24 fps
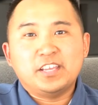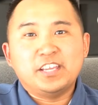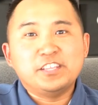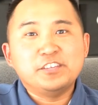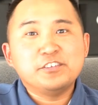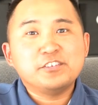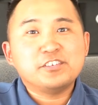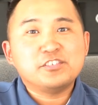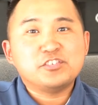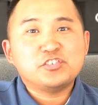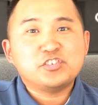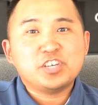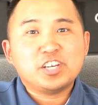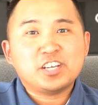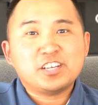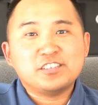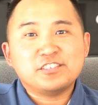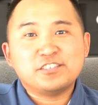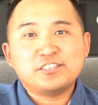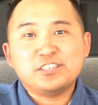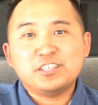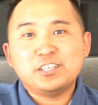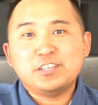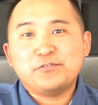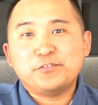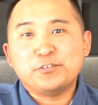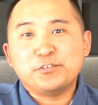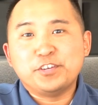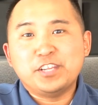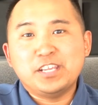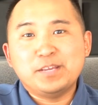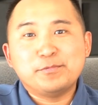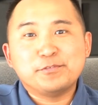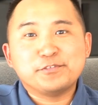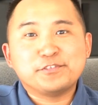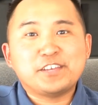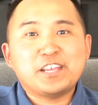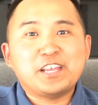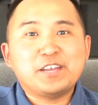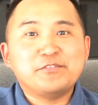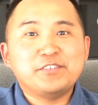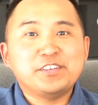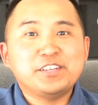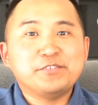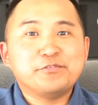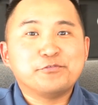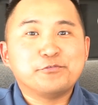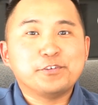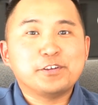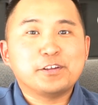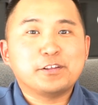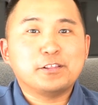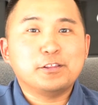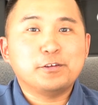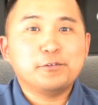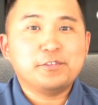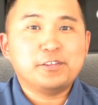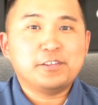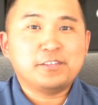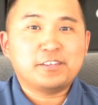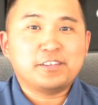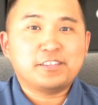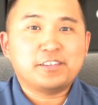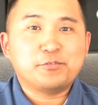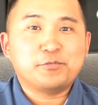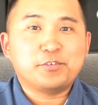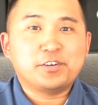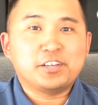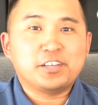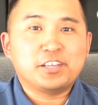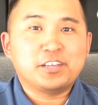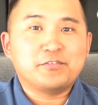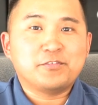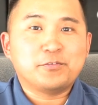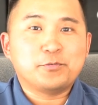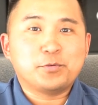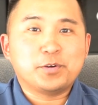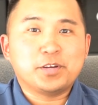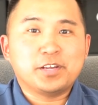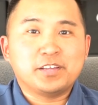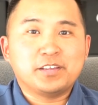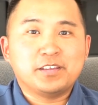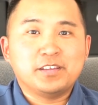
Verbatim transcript: and you can check and see if your neighbors have any free clothing that they want to give away.